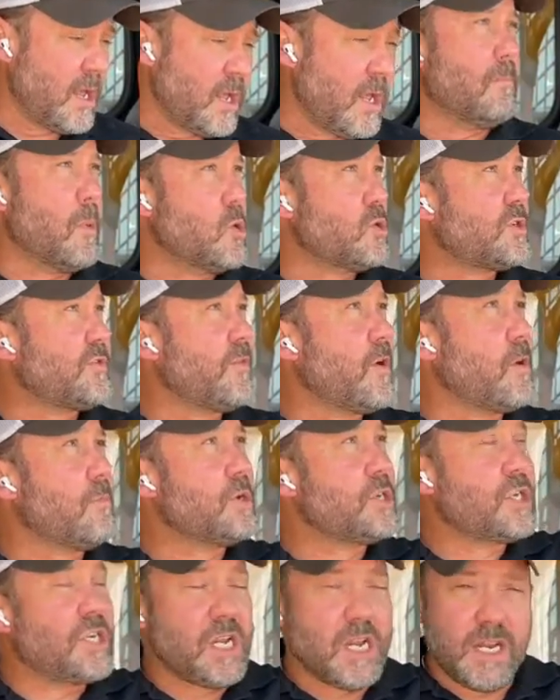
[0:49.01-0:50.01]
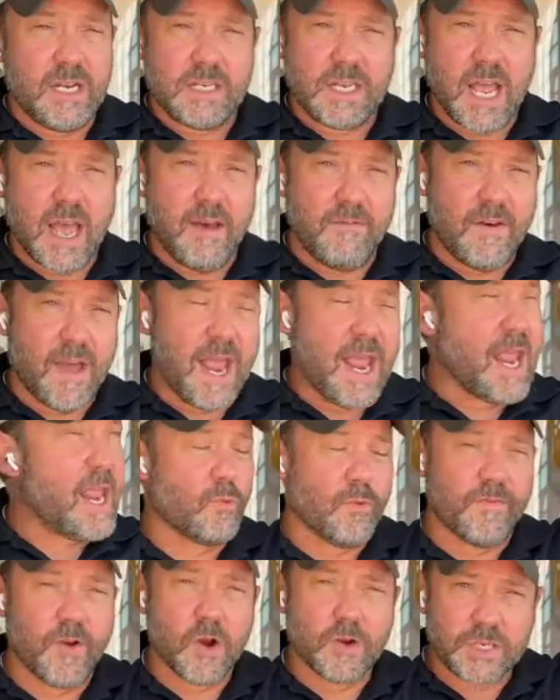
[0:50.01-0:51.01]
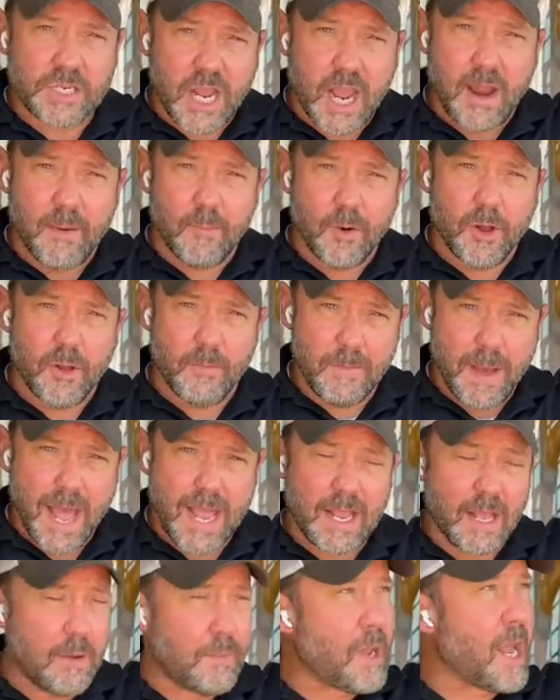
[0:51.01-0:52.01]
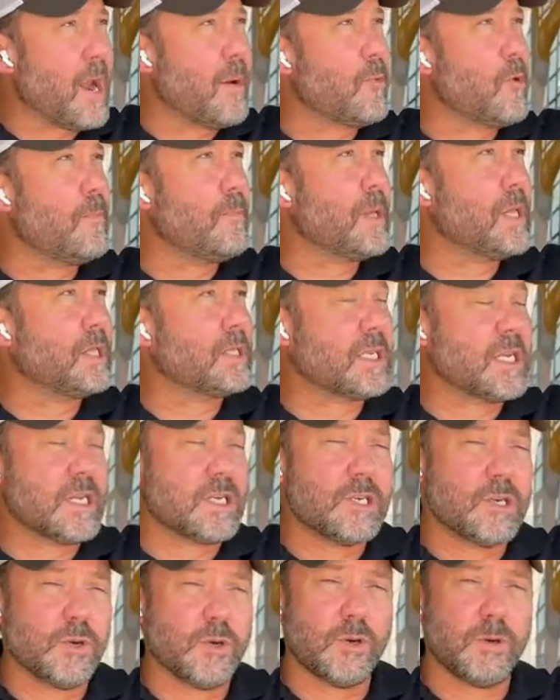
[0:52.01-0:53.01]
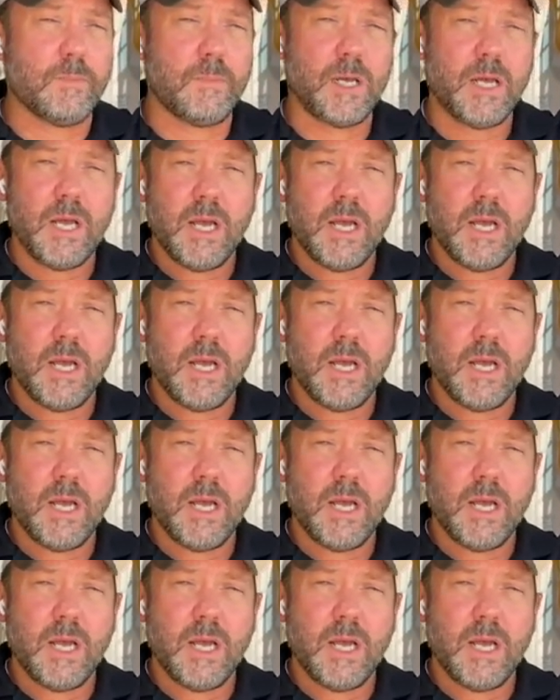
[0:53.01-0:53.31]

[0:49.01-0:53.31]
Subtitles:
Most of our machines have a reverse camera, a backup camera built into them.